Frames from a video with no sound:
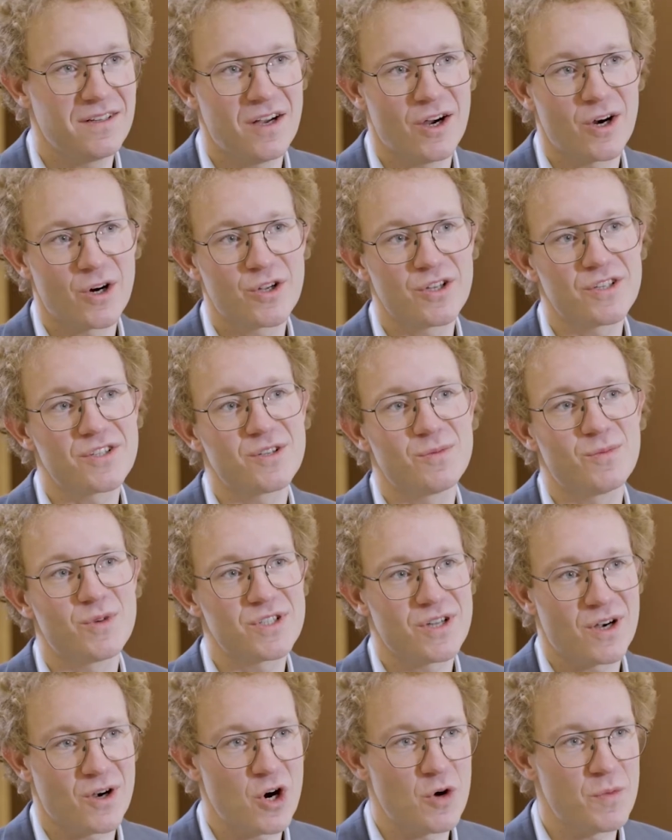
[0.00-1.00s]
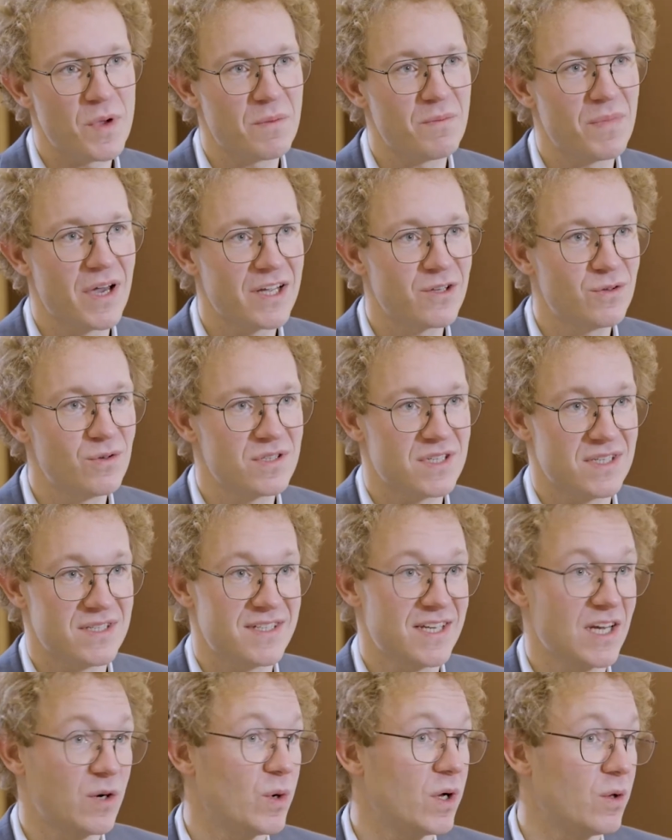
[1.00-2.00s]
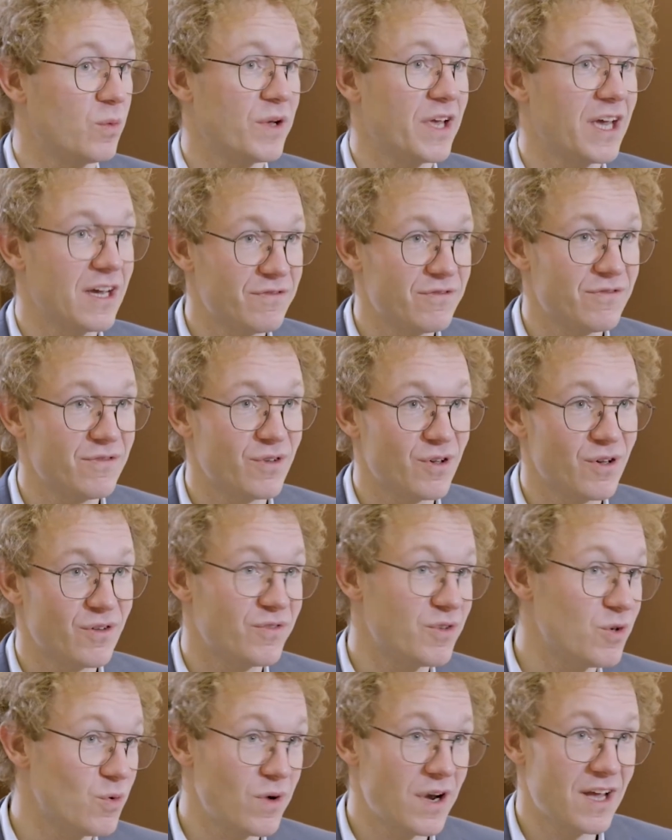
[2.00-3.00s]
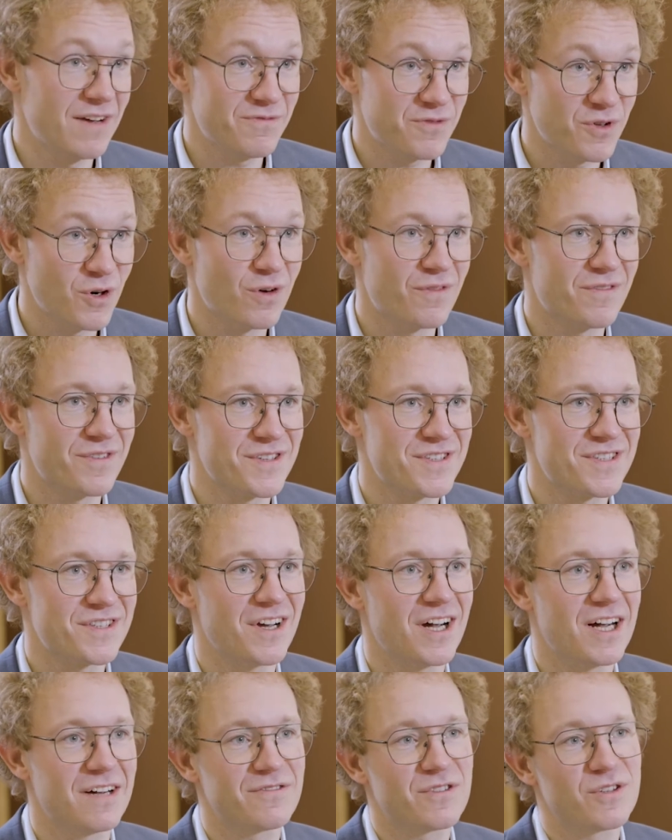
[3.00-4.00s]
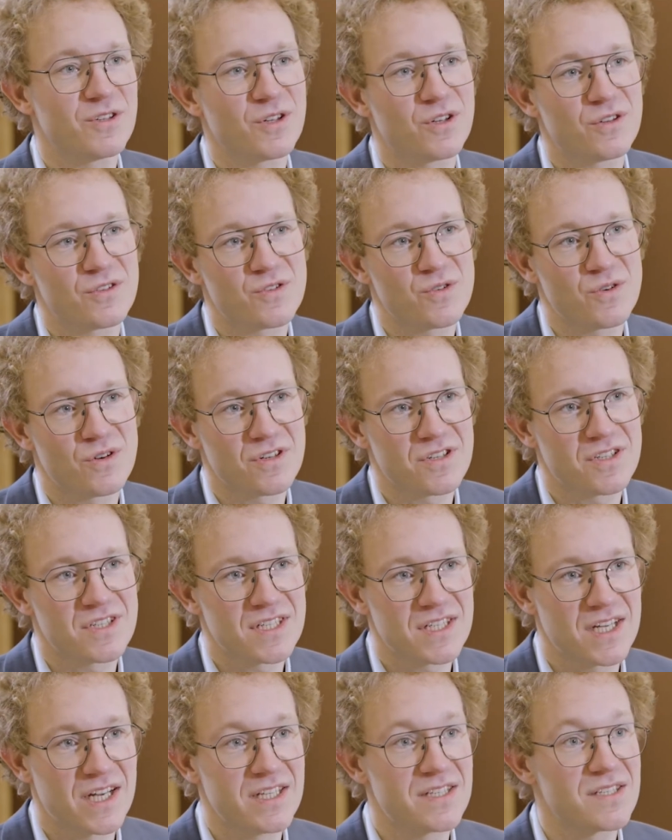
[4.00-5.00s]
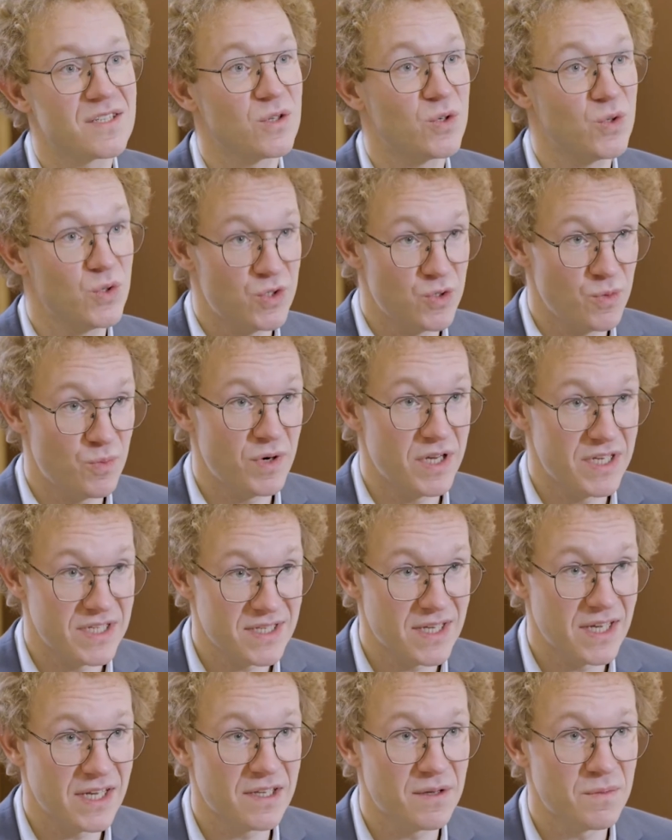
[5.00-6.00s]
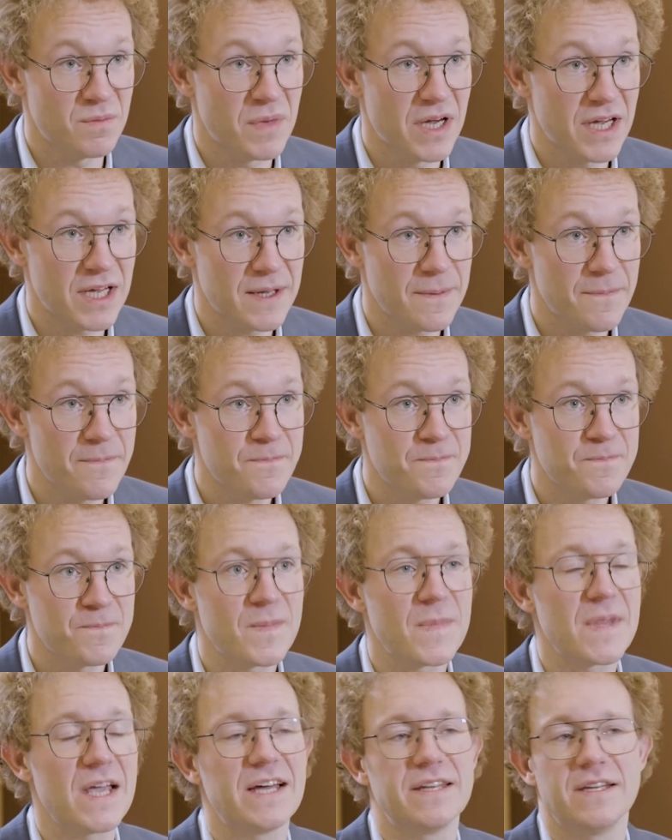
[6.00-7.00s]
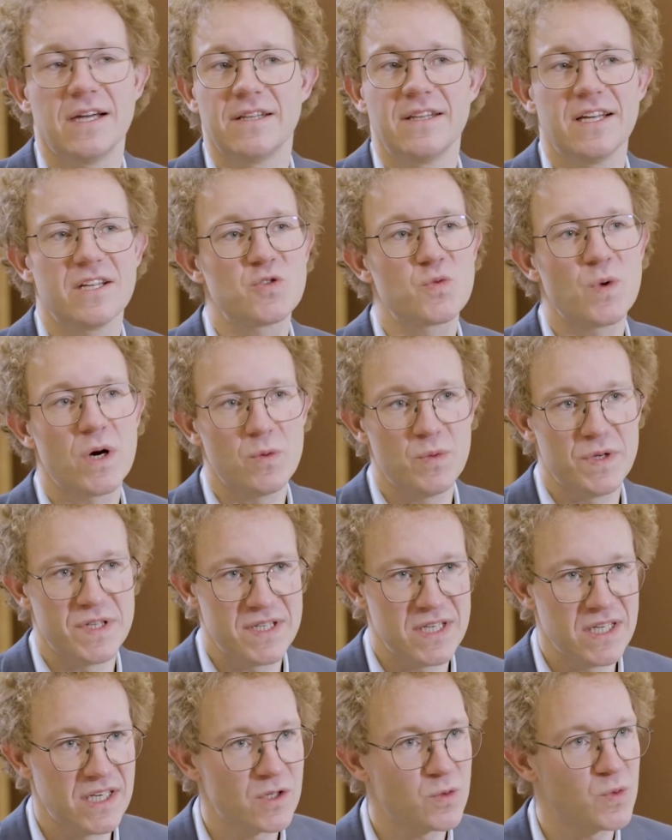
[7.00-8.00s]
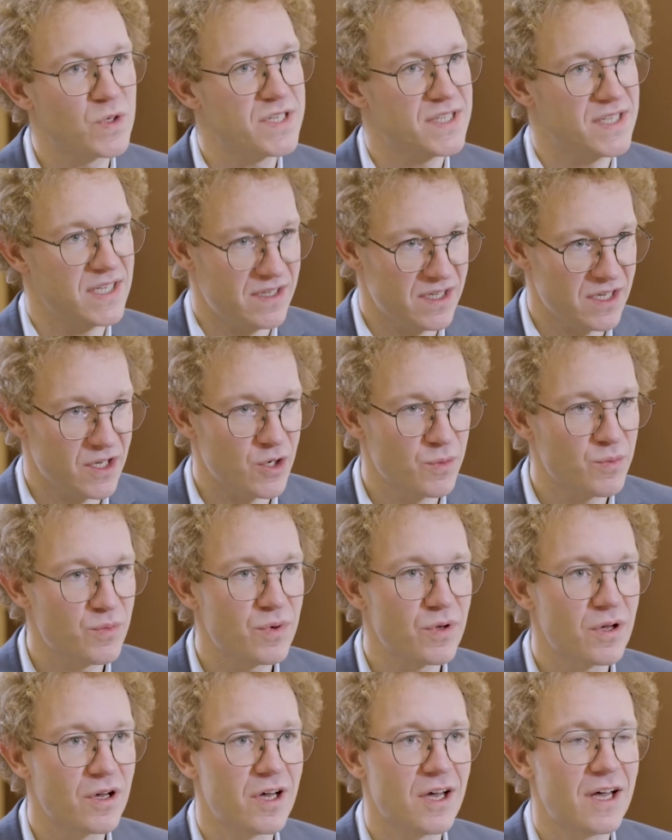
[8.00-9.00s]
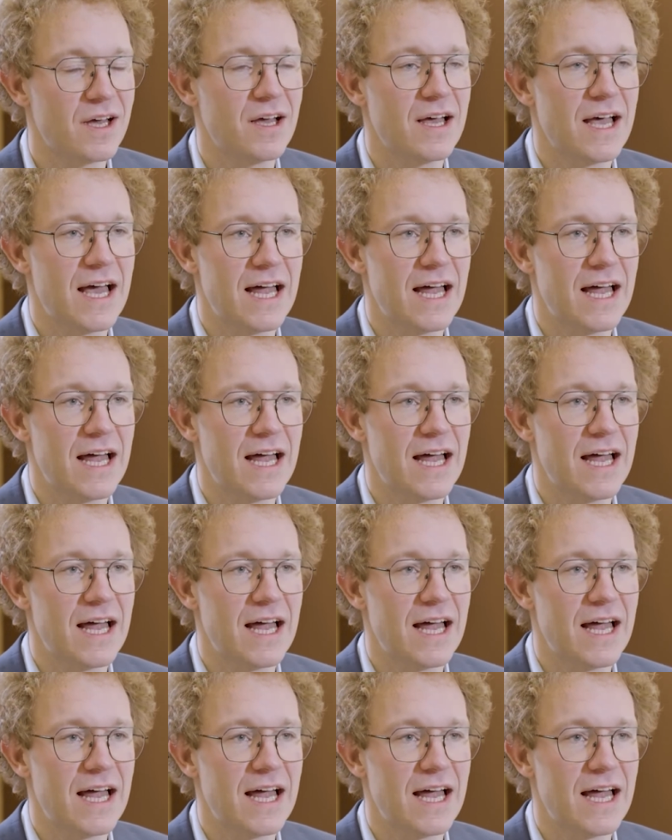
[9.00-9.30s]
our customers are coming back to us and say, well, we have a few leftovers after the construction sites. Could you please take them back? And, and that's where we see that we're setting up uh,